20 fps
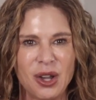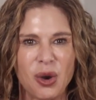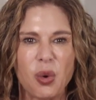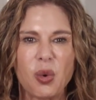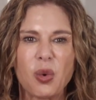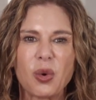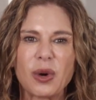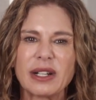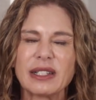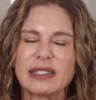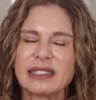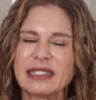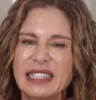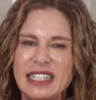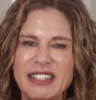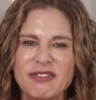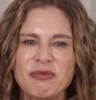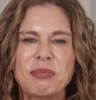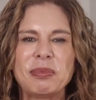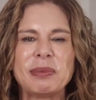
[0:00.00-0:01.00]
or
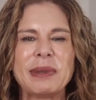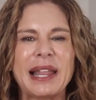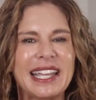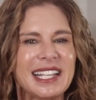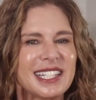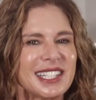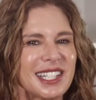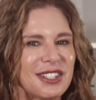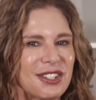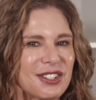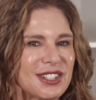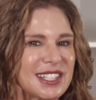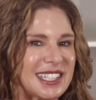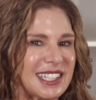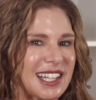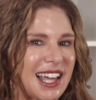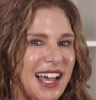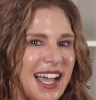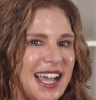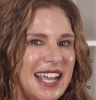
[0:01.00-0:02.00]
leave blanks on your
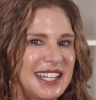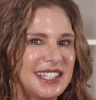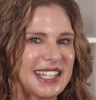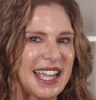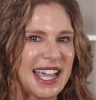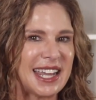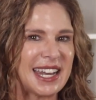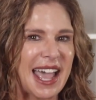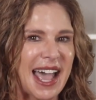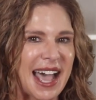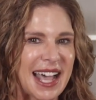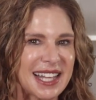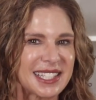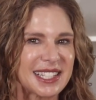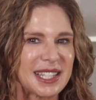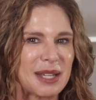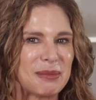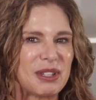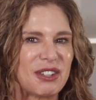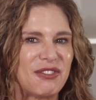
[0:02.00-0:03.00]
slides and
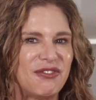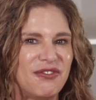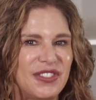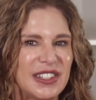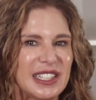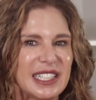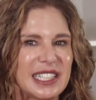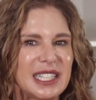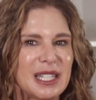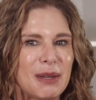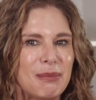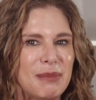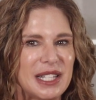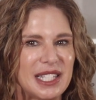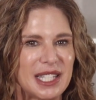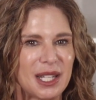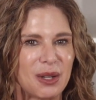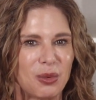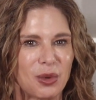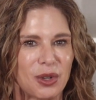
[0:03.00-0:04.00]
ask them to fill in the
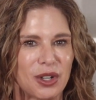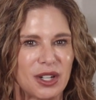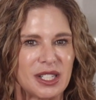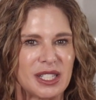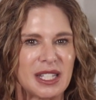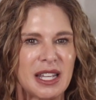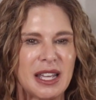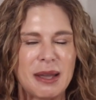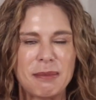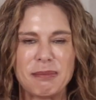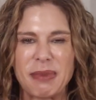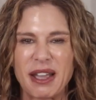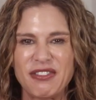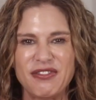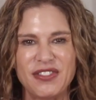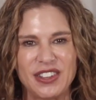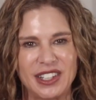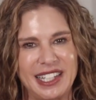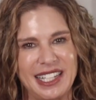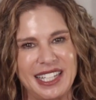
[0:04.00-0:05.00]
missing words by
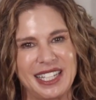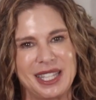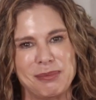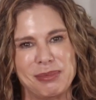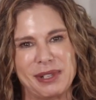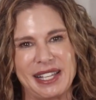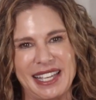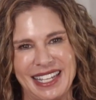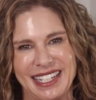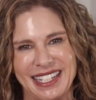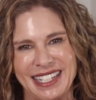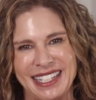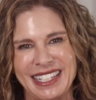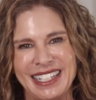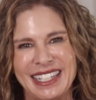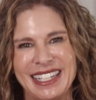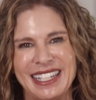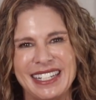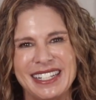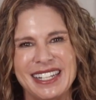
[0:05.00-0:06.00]
filling in the blank.
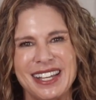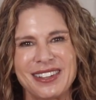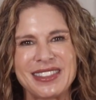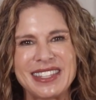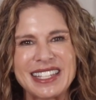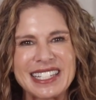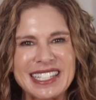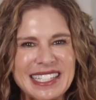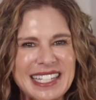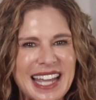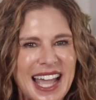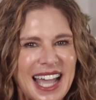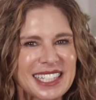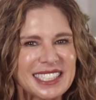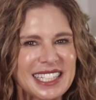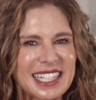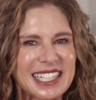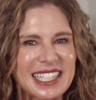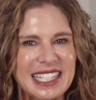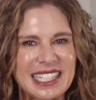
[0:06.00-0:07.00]
Now, this
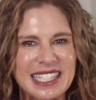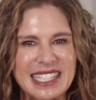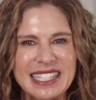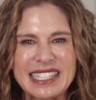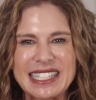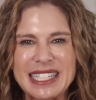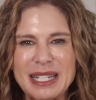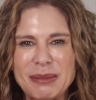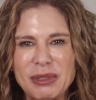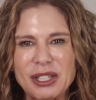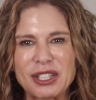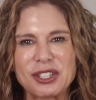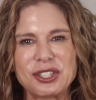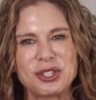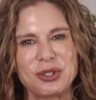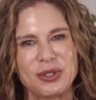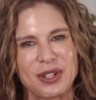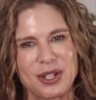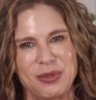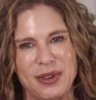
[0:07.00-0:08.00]
tactic is similar
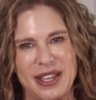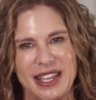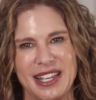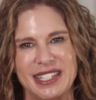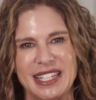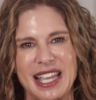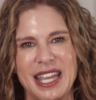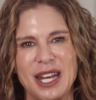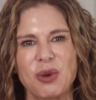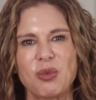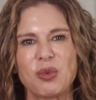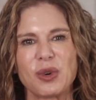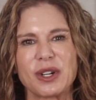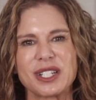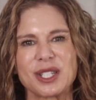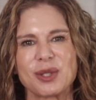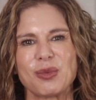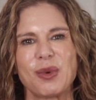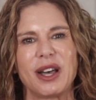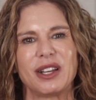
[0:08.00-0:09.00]
to a quiz, and it
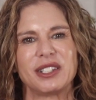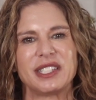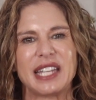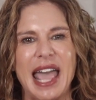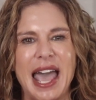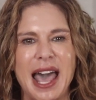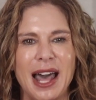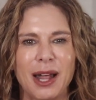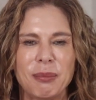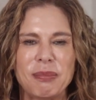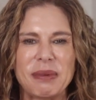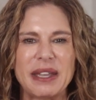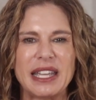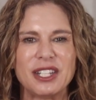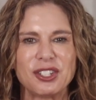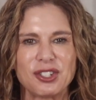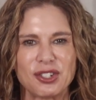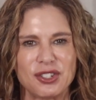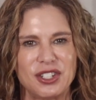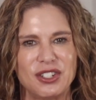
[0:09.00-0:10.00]
works well to help
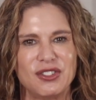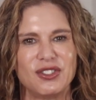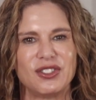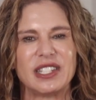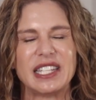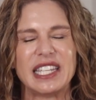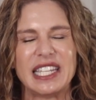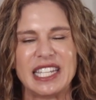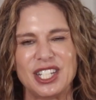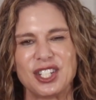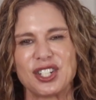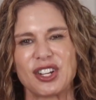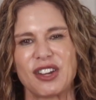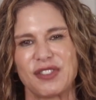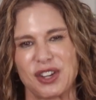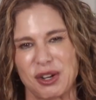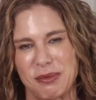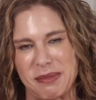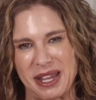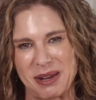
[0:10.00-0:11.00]
introduce each
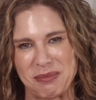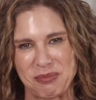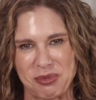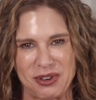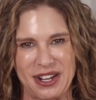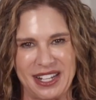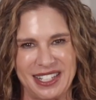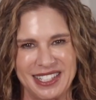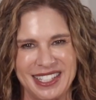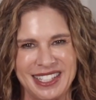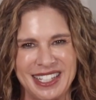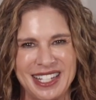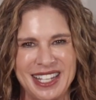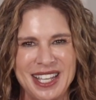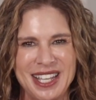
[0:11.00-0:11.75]
of your main points.